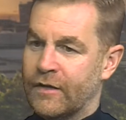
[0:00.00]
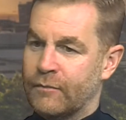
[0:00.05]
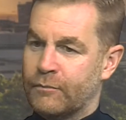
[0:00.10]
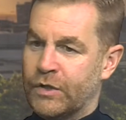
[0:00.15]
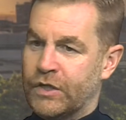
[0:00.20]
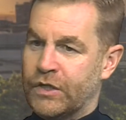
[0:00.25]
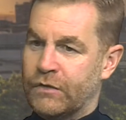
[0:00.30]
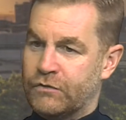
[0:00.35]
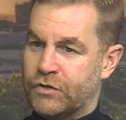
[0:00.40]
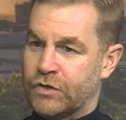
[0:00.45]

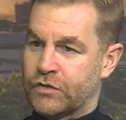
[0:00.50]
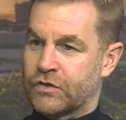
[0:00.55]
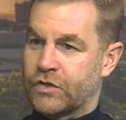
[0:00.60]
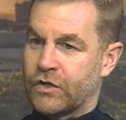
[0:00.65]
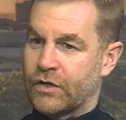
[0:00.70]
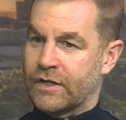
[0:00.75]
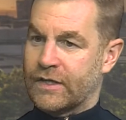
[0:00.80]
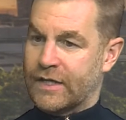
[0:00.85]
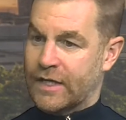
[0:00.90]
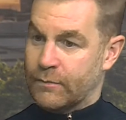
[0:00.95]
but you've just got
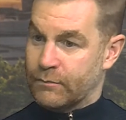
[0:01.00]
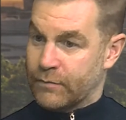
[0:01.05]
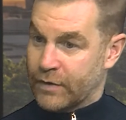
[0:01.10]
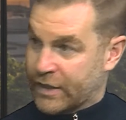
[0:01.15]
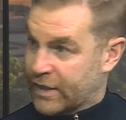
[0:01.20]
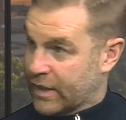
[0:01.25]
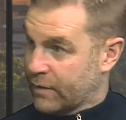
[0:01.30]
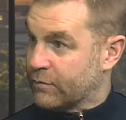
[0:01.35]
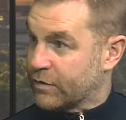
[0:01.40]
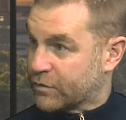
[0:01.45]
to
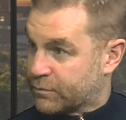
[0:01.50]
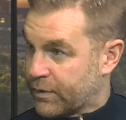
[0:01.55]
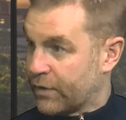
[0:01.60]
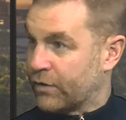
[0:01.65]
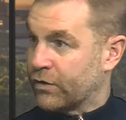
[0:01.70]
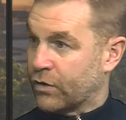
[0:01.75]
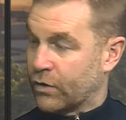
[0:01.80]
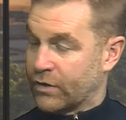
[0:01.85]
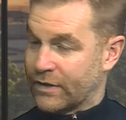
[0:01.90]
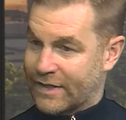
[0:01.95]
keep the
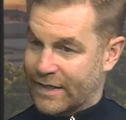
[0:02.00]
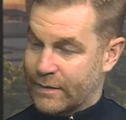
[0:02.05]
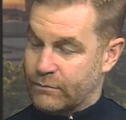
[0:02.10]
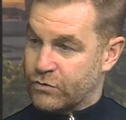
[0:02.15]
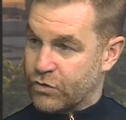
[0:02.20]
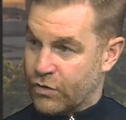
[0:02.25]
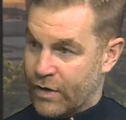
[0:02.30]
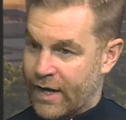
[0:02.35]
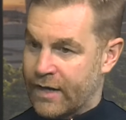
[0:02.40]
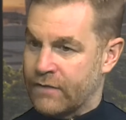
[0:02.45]
spirit going, keep
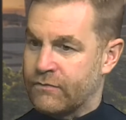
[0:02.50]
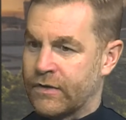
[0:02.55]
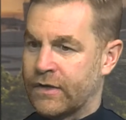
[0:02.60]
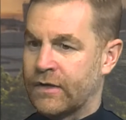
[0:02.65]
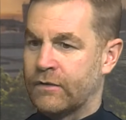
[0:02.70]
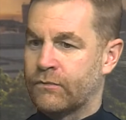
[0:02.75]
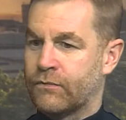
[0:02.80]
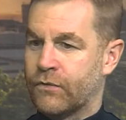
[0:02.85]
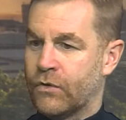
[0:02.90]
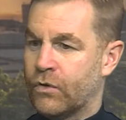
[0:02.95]
driving
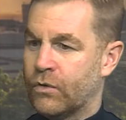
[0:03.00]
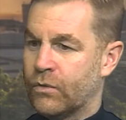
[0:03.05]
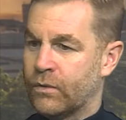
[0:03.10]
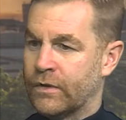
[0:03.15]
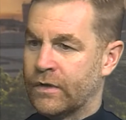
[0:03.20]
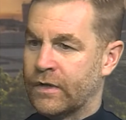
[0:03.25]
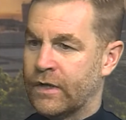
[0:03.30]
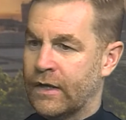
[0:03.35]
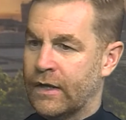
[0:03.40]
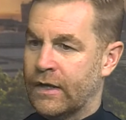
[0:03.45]
it forward,